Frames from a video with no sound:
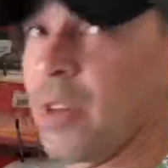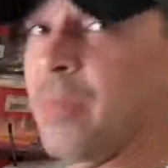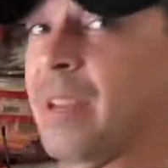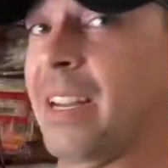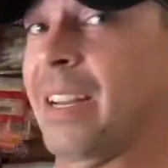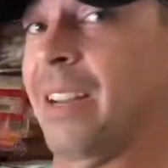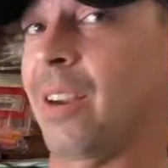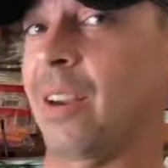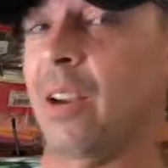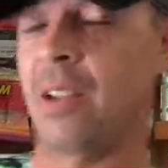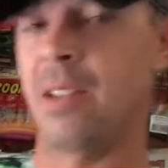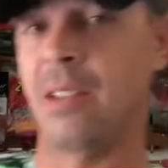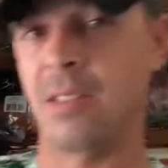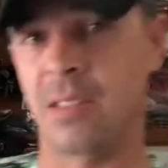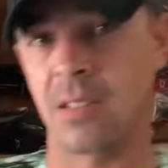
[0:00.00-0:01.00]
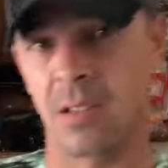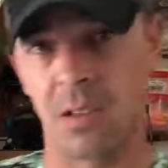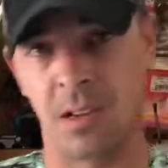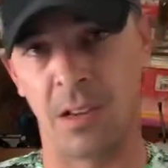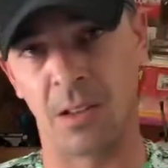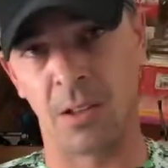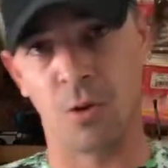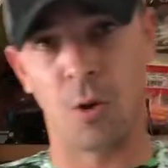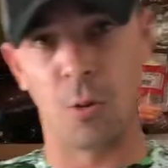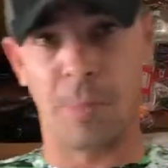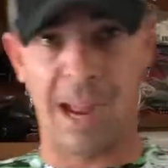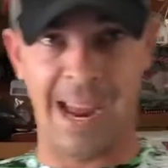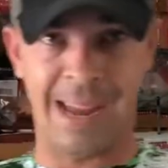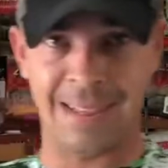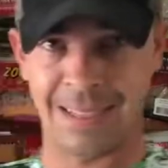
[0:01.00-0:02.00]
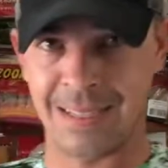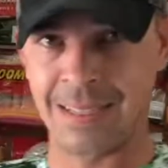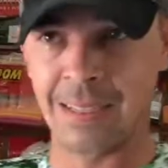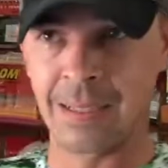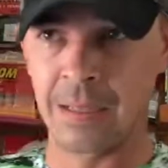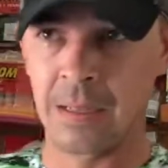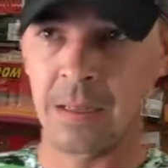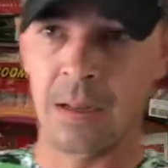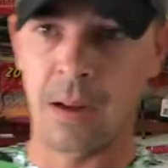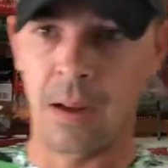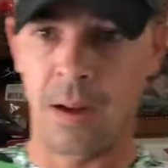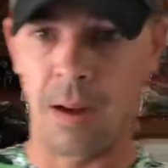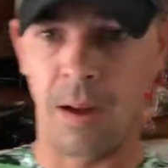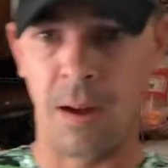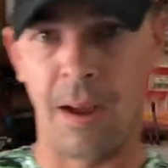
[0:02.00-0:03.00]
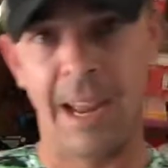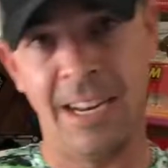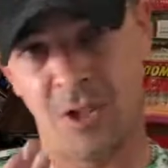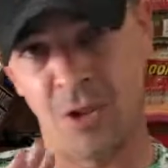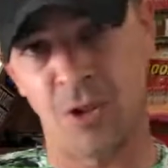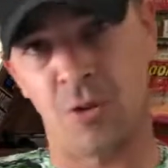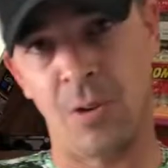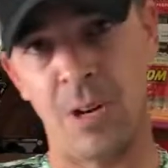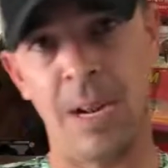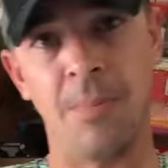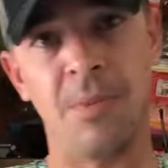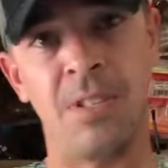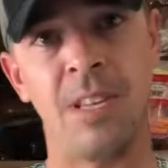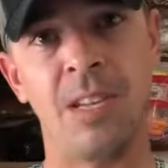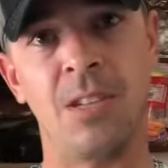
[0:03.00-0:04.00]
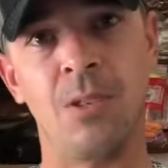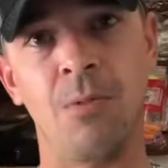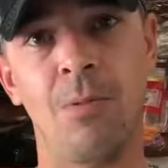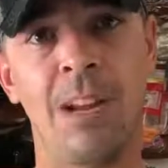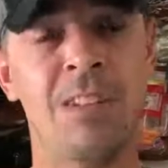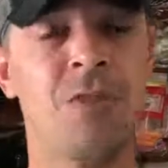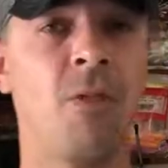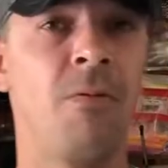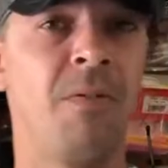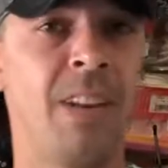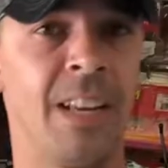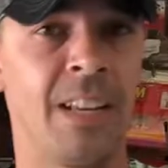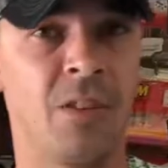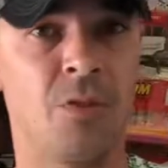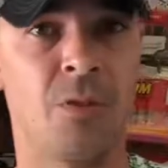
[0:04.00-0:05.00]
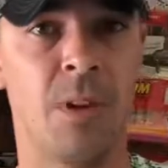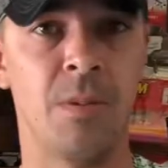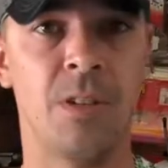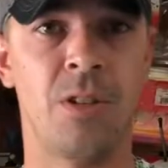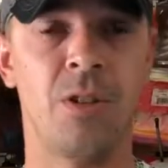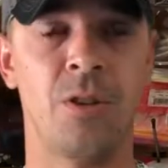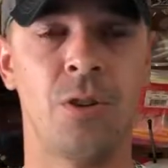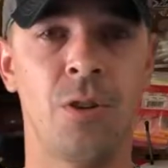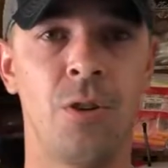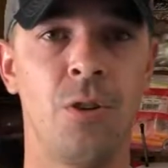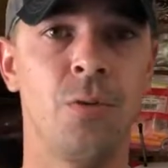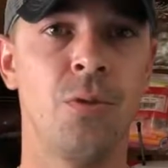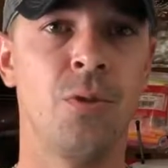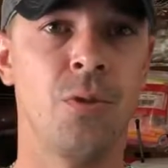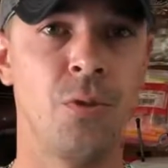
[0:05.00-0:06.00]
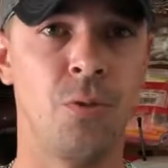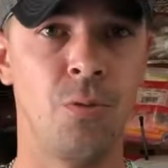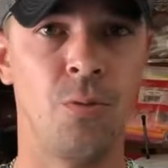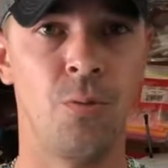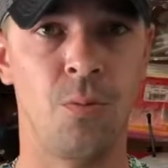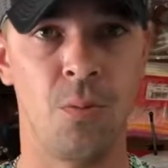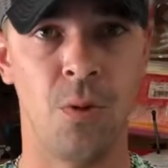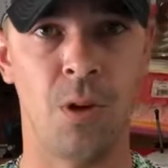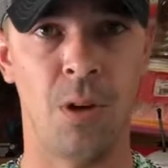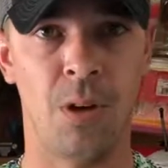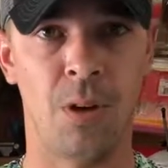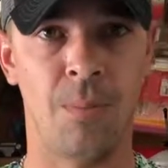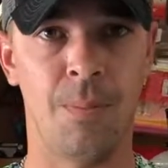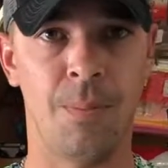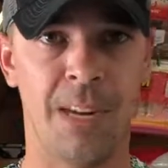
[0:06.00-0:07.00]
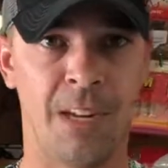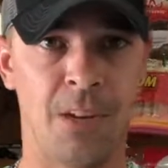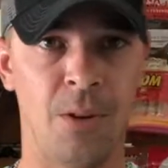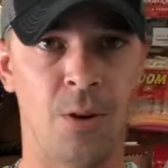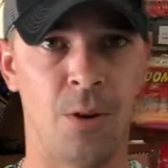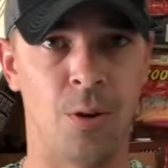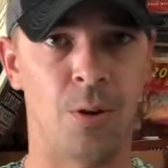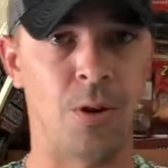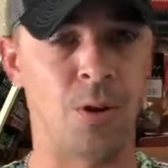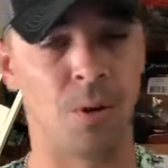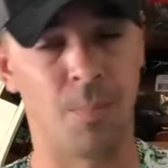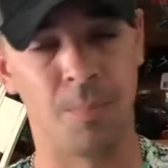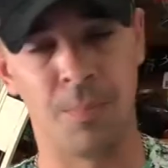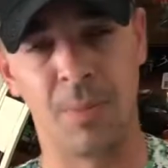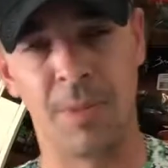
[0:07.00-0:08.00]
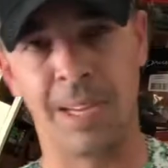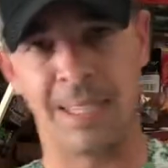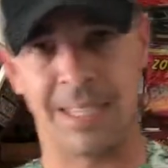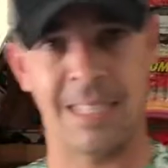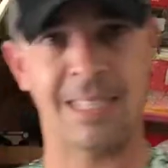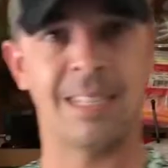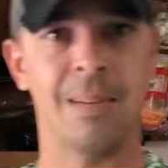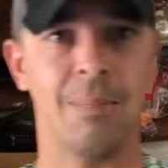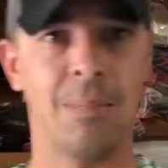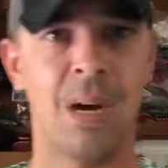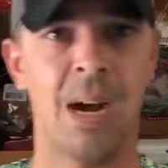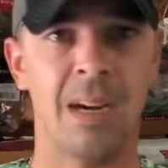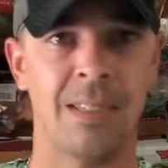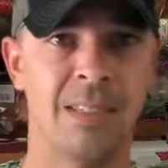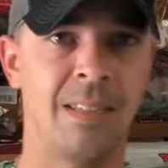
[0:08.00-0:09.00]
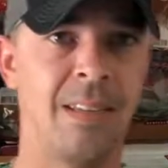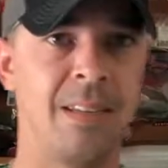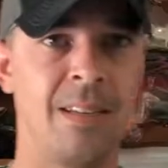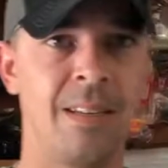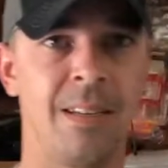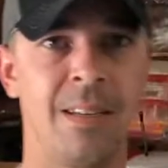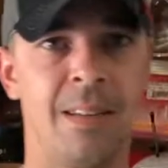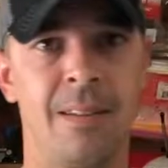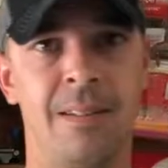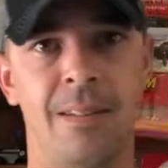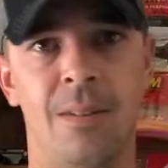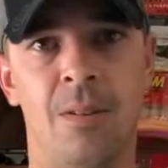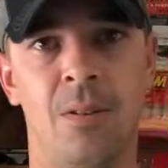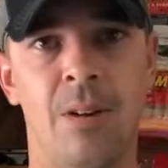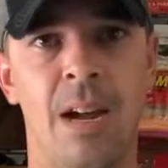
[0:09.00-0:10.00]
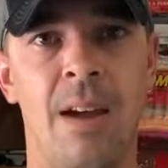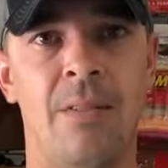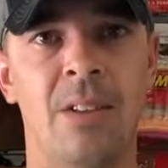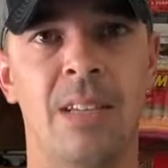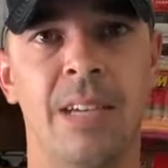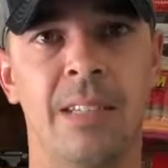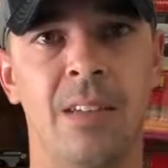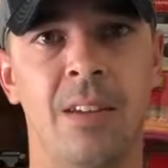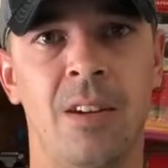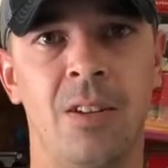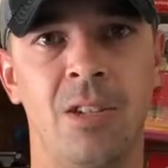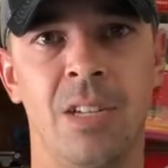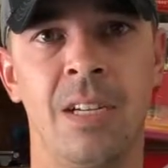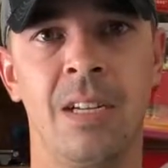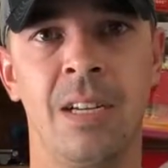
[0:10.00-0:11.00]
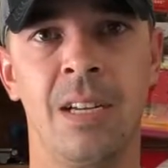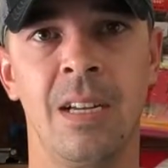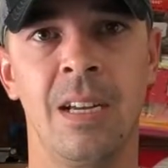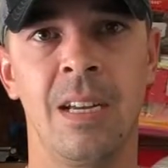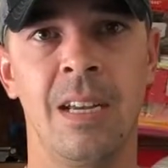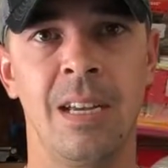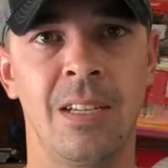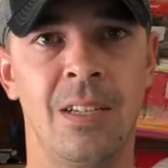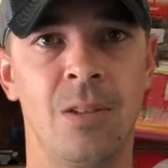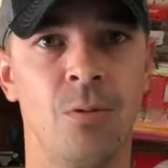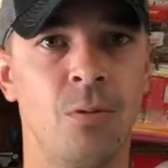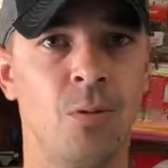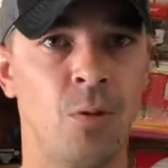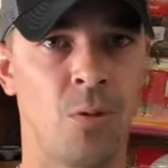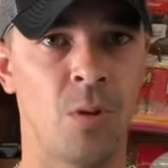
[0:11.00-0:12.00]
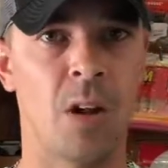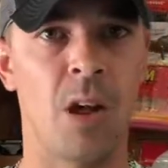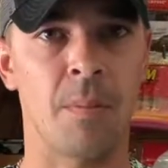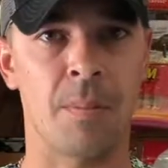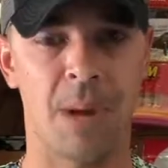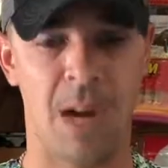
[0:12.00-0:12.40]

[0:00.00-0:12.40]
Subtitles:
it in a minute, is lure pads and strips, retrofitting strips that you can use to make your existing boxes that don't have the technology into lure lock